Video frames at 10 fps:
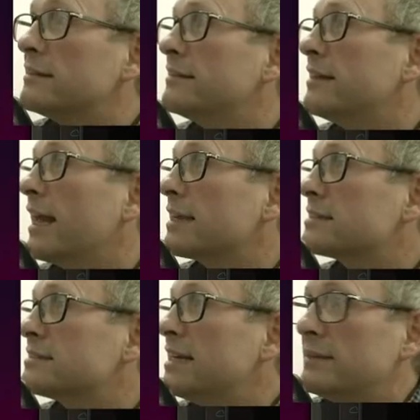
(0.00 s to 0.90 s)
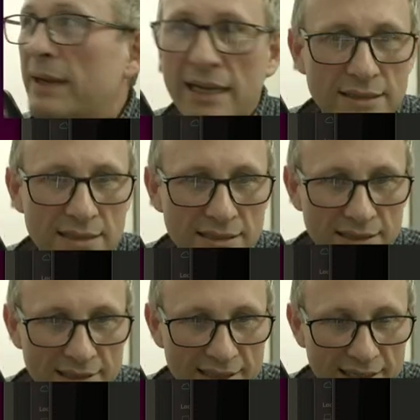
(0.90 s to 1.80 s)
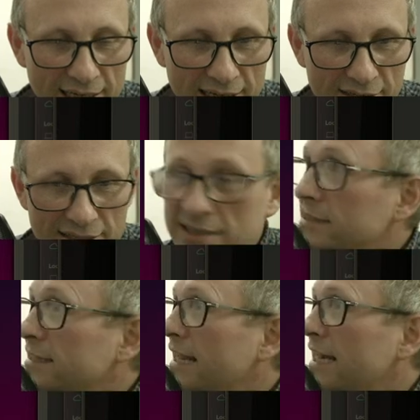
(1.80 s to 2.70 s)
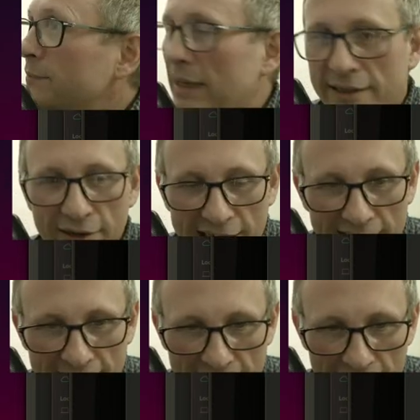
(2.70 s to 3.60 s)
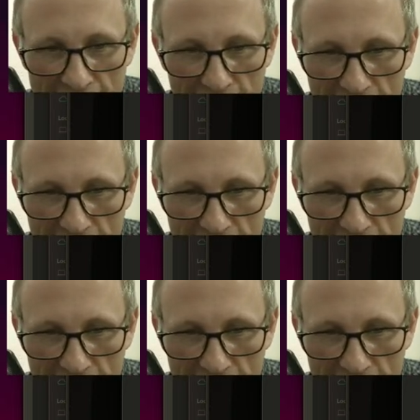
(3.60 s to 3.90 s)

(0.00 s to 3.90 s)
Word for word: in the next 10 minutes because uh, it's nearly midnight here and I